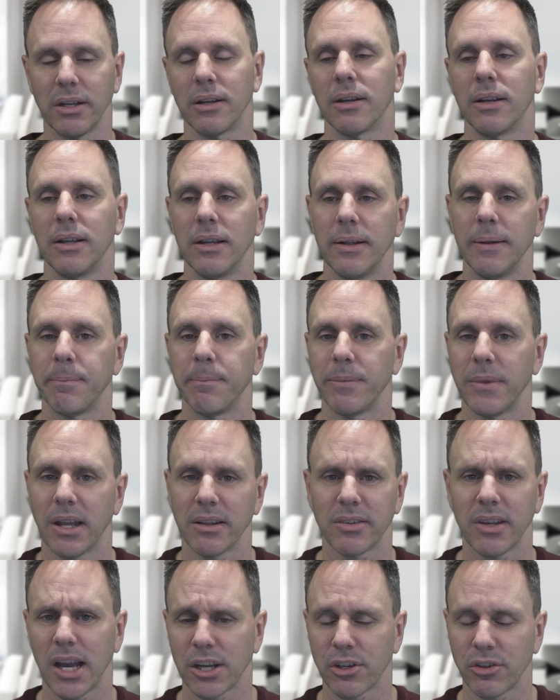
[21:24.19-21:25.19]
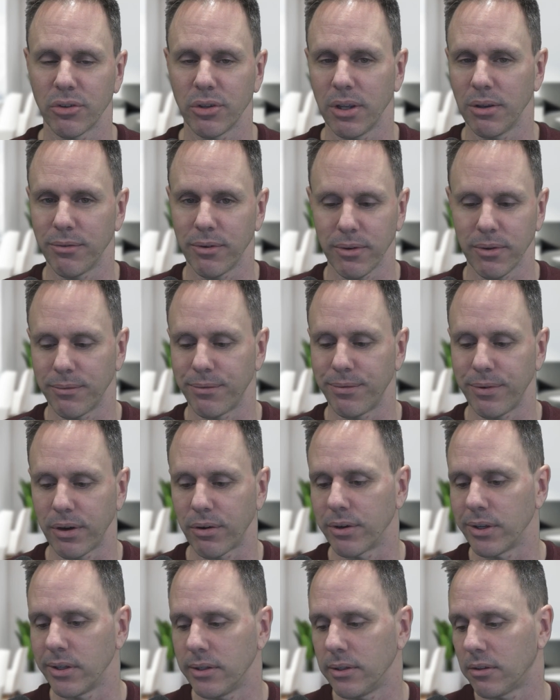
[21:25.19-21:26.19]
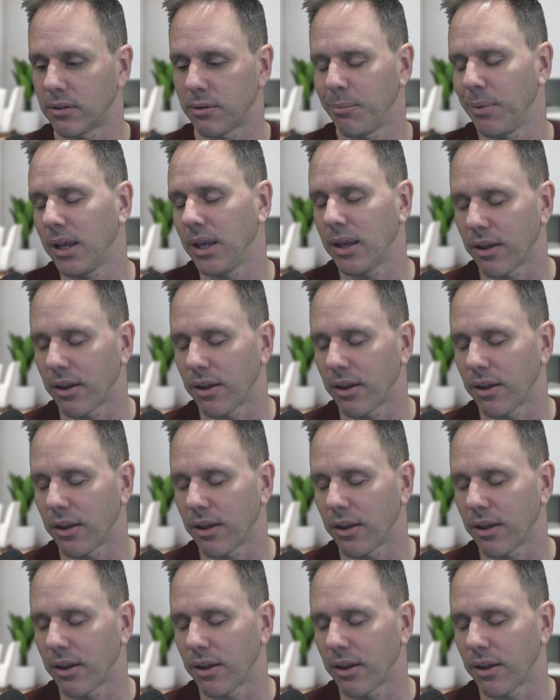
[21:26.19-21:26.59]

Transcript: And that's actually to me,